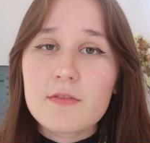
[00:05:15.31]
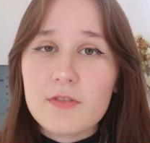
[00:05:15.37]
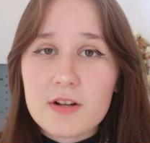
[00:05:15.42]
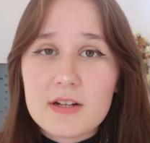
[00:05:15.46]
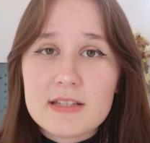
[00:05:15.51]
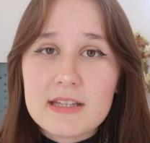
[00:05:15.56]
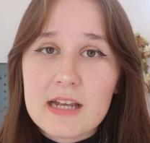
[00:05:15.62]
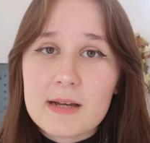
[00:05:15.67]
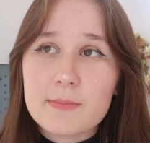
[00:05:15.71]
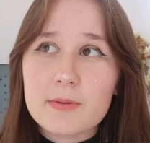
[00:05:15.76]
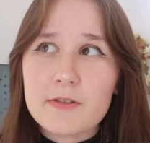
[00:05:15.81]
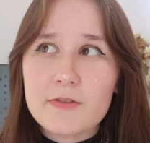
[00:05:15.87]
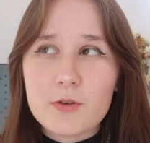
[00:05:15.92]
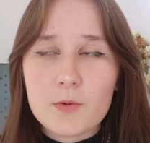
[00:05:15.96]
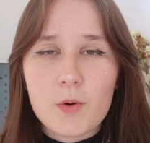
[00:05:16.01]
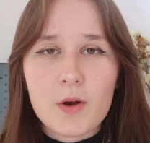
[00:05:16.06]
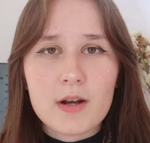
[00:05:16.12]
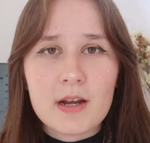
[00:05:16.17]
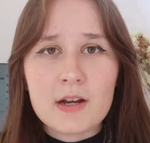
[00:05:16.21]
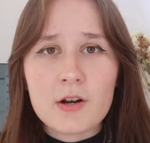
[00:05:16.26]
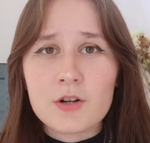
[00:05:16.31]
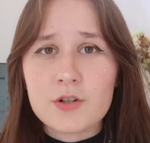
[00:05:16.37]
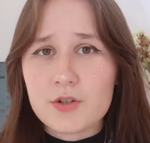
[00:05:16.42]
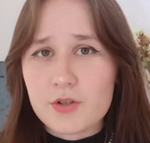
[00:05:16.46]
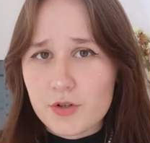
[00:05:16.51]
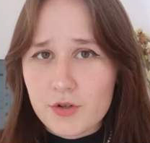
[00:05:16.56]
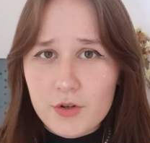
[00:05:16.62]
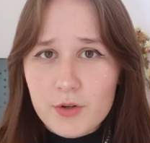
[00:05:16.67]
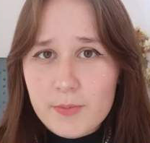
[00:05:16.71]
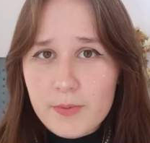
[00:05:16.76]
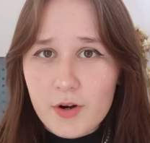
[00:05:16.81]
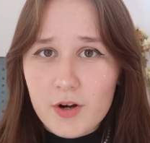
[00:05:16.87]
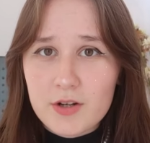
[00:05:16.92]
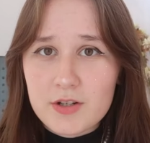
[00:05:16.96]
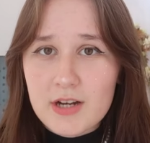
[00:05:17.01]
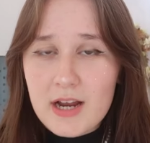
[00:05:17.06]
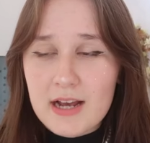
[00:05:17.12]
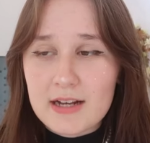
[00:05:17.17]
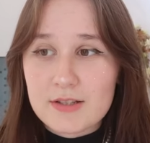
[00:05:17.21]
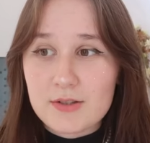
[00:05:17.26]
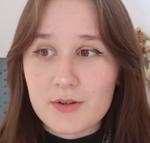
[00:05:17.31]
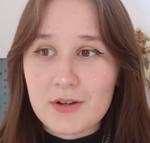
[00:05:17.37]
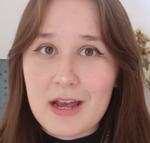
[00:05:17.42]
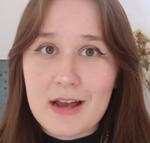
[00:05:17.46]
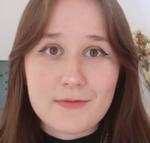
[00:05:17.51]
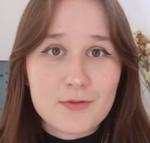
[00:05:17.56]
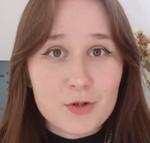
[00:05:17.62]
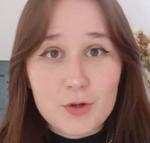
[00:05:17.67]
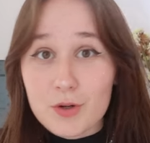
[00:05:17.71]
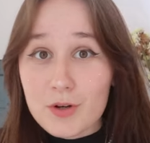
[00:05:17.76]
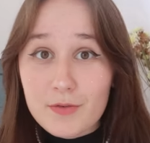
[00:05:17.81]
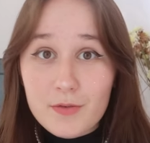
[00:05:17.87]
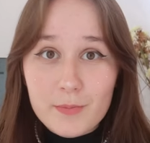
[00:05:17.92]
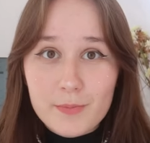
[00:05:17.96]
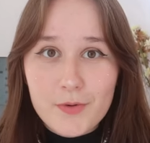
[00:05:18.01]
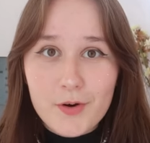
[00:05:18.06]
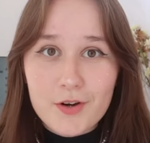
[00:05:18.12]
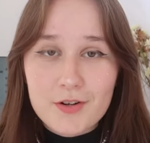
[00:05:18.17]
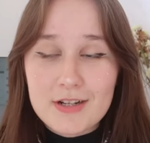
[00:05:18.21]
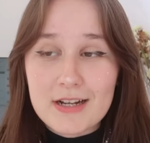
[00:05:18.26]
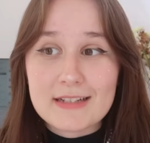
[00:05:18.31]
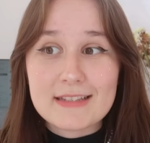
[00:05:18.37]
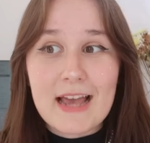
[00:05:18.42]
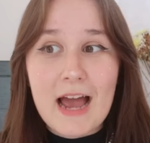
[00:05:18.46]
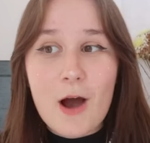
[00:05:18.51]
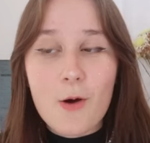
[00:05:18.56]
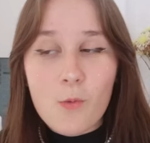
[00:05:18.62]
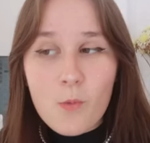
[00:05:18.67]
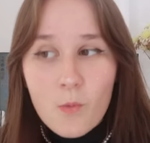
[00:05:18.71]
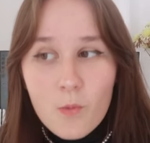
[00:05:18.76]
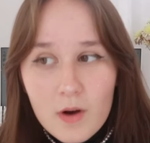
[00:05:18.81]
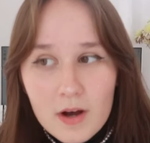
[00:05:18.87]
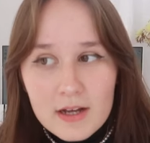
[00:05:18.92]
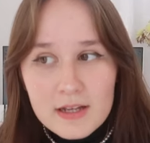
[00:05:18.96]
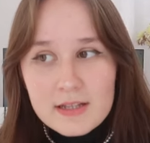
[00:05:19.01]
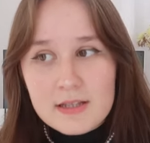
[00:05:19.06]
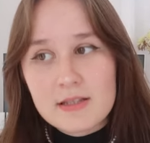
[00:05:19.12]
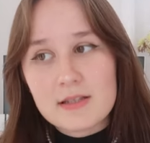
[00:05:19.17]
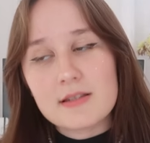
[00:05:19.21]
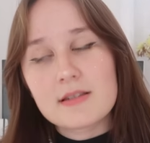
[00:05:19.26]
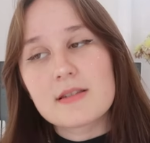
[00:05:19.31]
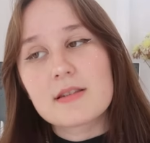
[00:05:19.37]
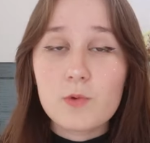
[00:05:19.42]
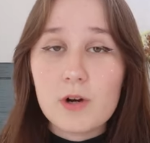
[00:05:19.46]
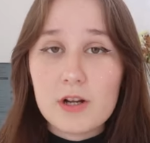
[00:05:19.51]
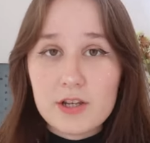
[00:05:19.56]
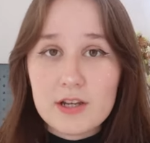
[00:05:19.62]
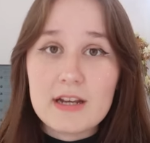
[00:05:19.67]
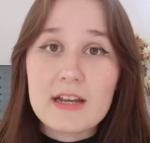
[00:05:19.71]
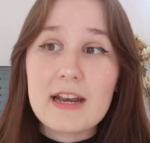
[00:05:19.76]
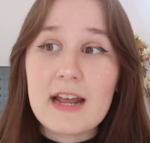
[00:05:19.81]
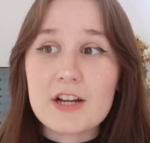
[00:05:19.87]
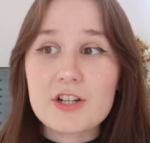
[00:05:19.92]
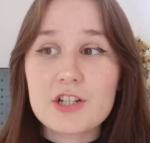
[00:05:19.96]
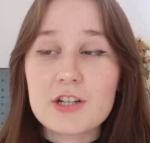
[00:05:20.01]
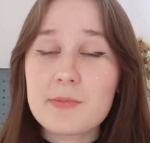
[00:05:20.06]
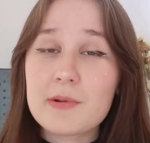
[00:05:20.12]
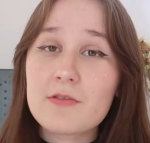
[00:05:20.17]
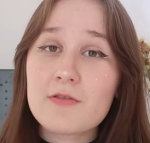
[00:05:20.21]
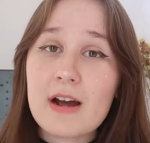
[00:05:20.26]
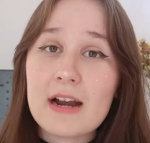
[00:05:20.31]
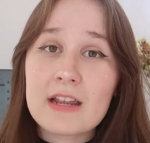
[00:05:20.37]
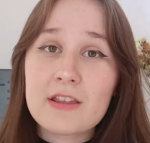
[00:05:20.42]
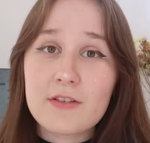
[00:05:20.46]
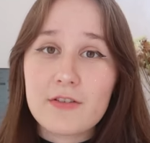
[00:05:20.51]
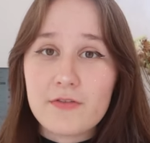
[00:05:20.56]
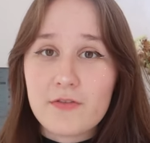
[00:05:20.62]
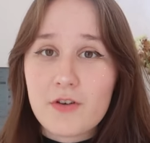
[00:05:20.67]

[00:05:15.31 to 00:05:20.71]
For example, if you're working on two projects or you have two different projects at once, one you can actually be writing the